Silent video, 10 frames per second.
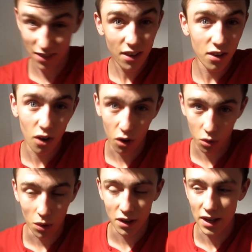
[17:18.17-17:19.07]

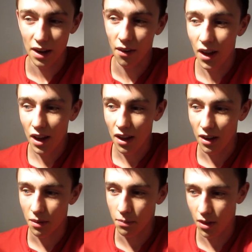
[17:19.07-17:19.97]
clockwork now.
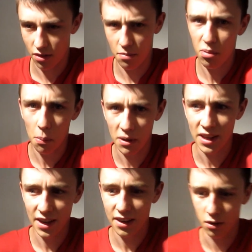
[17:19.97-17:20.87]
They're properly
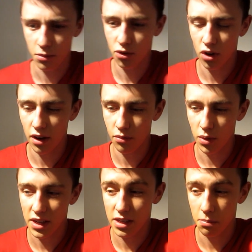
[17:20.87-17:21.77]
kicking up the drive.
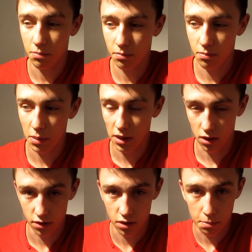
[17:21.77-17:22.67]
We need to
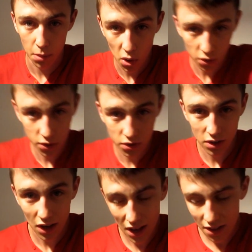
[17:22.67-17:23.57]
build the
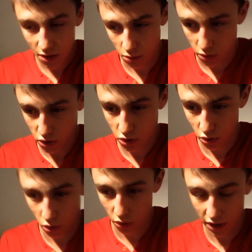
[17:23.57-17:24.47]
box that will
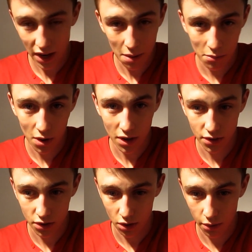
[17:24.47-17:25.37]
store the camera
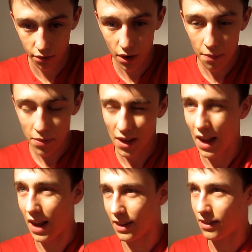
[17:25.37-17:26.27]
and stuff,
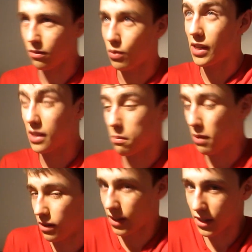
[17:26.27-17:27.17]
and we need to
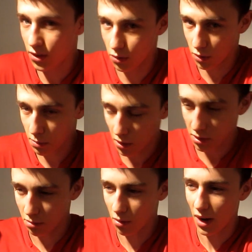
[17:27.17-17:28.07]
build it as soon as
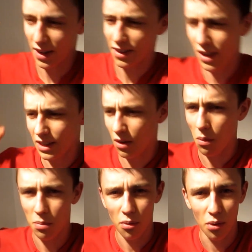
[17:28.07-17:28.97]
possible. And I go
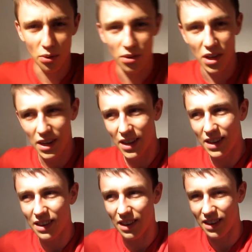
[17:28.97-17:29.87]
abroad
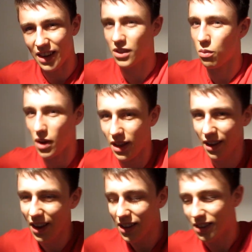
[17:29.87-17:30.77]
like next
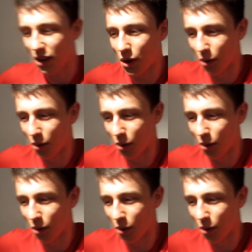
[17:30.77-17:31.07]
week, so